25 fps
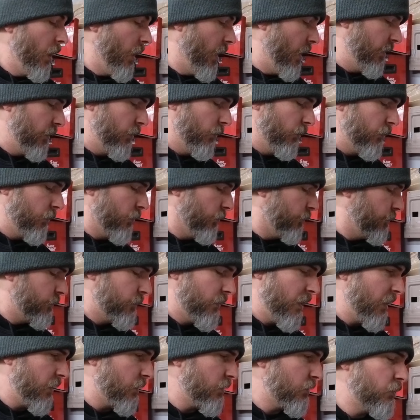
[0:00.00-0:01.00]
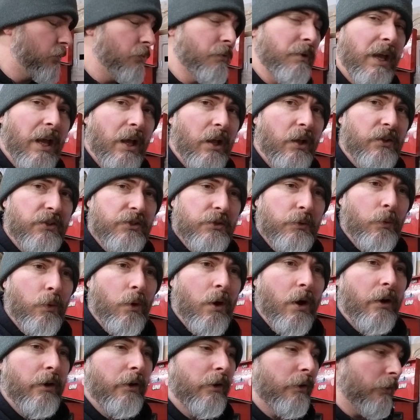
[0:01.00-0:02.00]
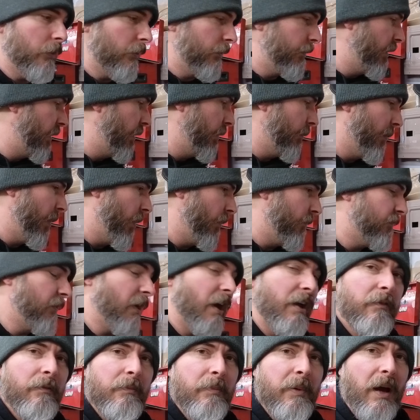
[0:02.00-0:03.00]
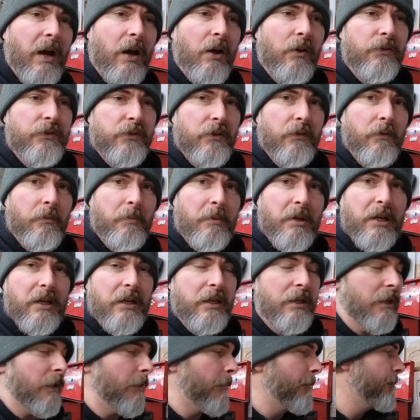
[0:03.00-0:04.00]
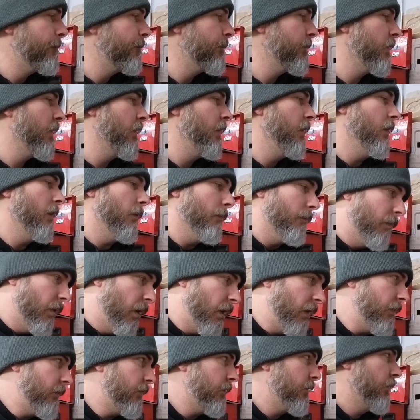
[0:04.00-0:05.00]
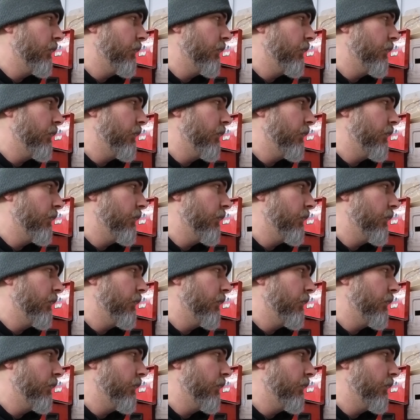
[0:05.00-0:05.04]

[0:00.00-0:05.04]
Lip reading: It only takes 2 gallons of water and then about 5 pounds of the media. But